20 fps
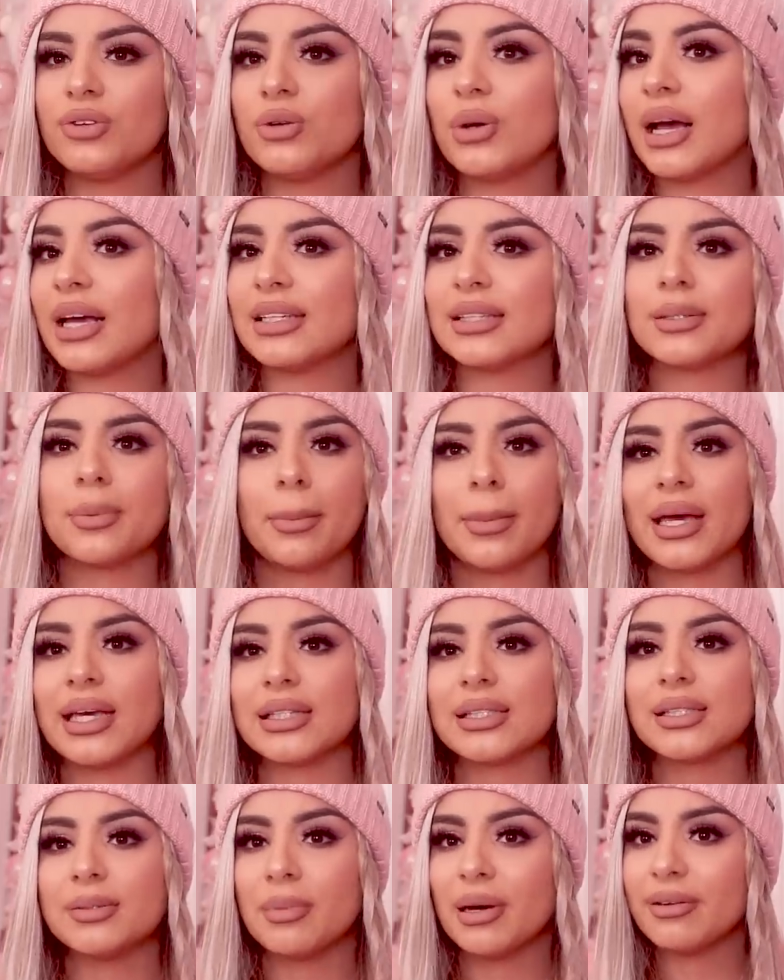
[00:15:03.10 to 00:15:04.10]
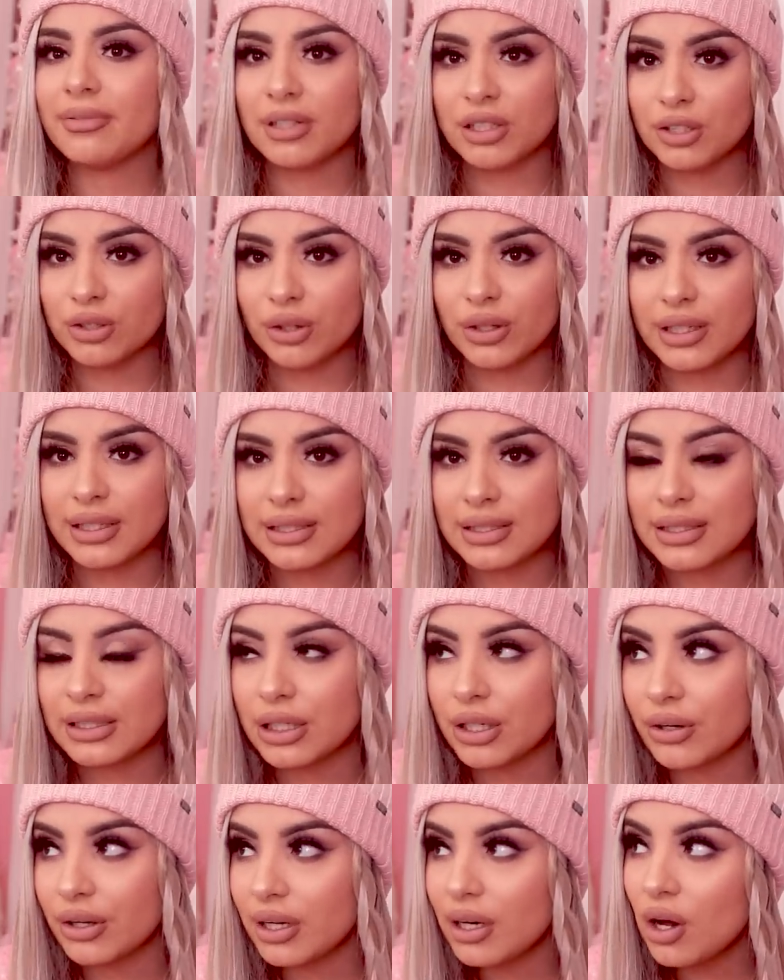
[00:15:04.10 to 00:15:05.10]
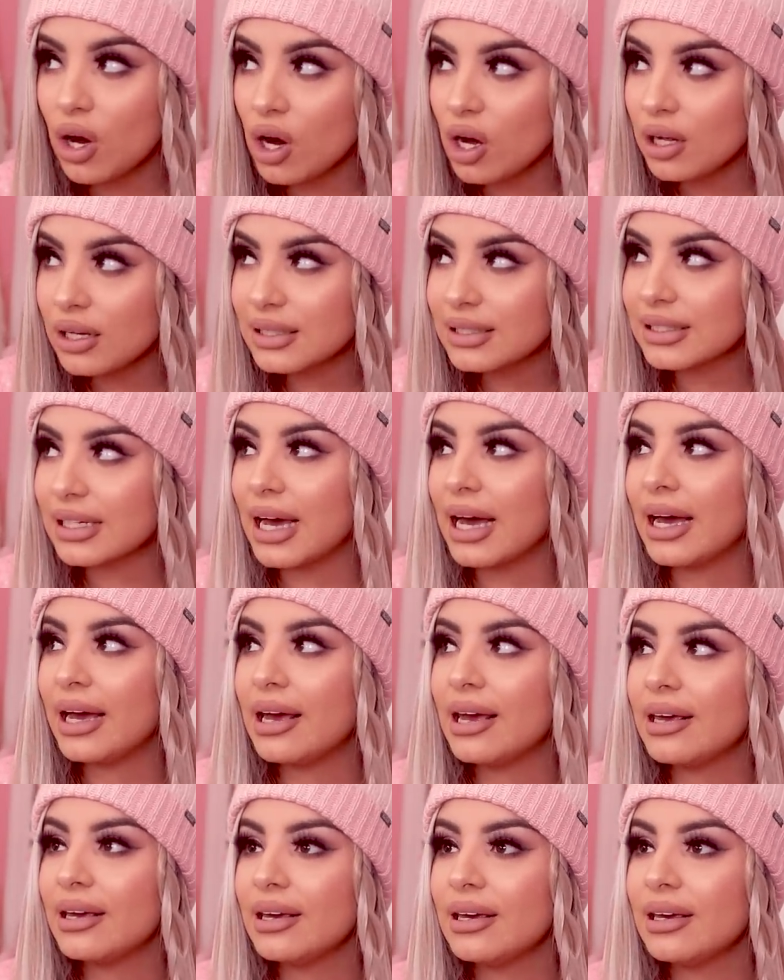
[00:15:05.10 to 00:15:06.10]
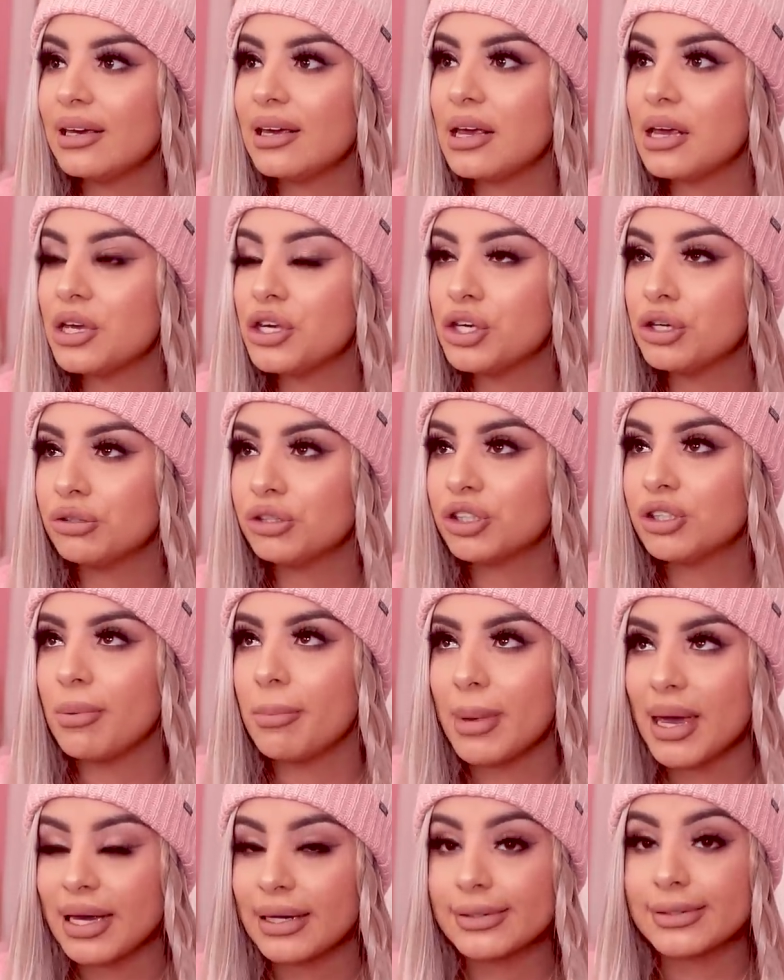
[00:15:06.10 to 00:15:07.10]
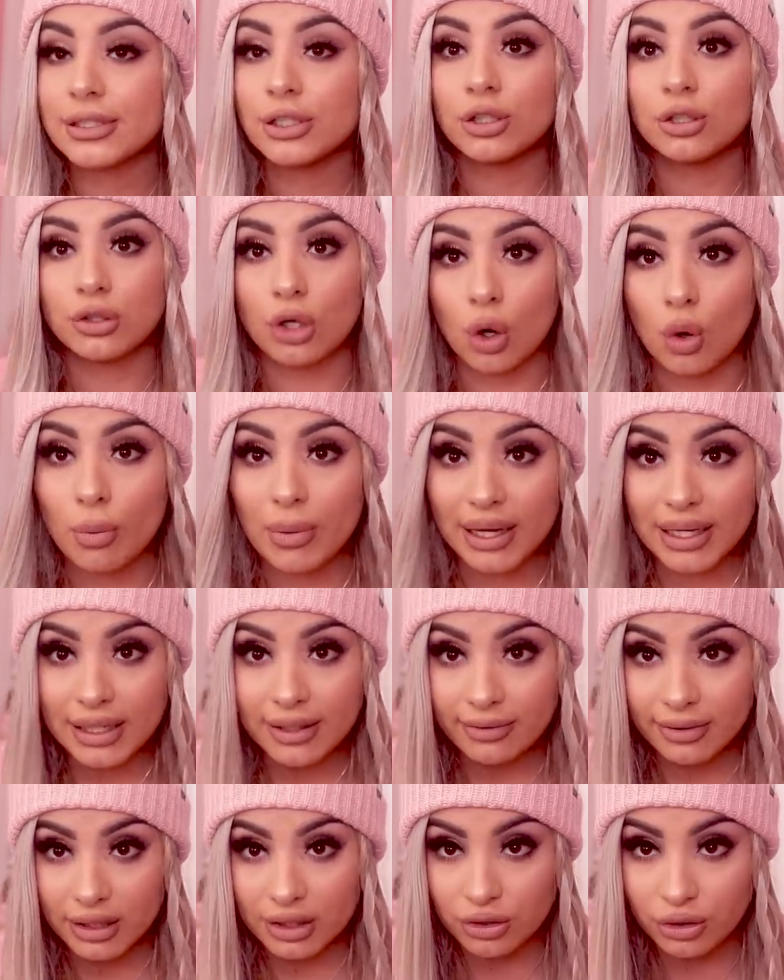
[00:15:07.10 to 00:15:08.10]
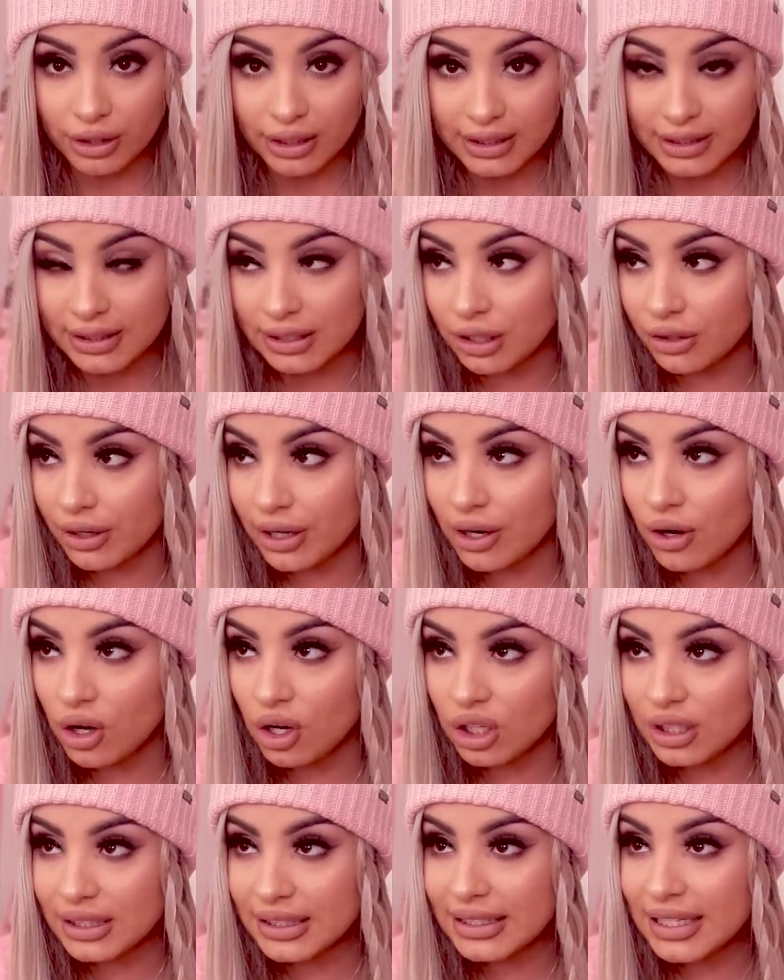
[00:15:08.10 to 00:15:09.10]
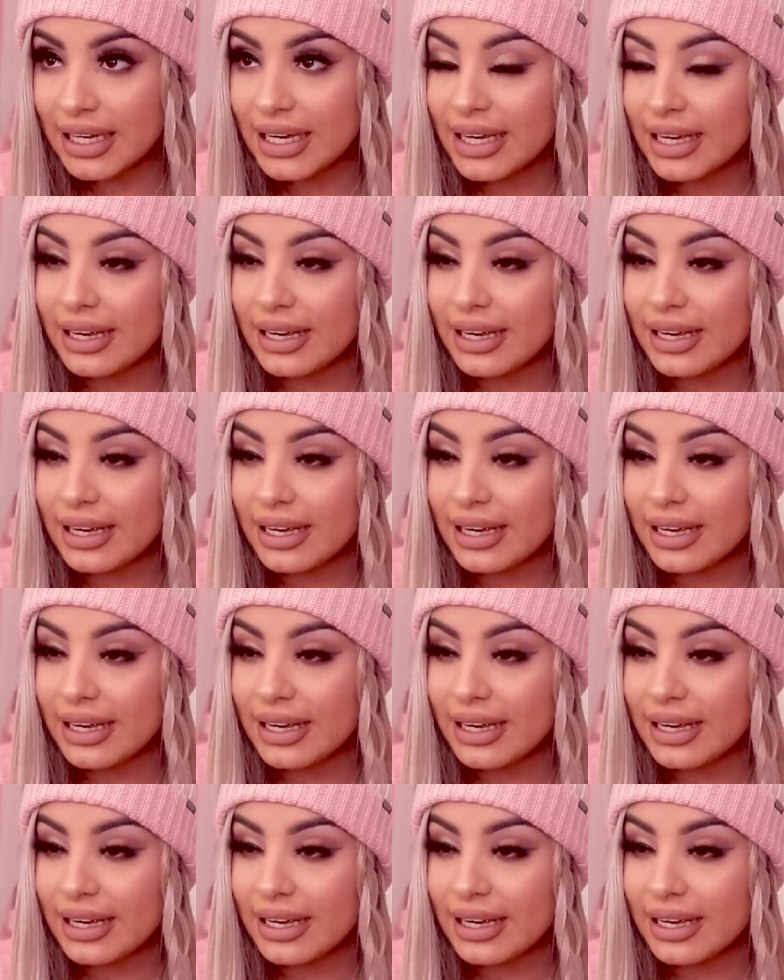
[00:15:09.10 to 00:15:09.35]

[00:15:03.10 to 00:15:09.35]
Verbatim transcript: if you guys miss my victoria's secret hauls i used to make so many victoria's secret hauls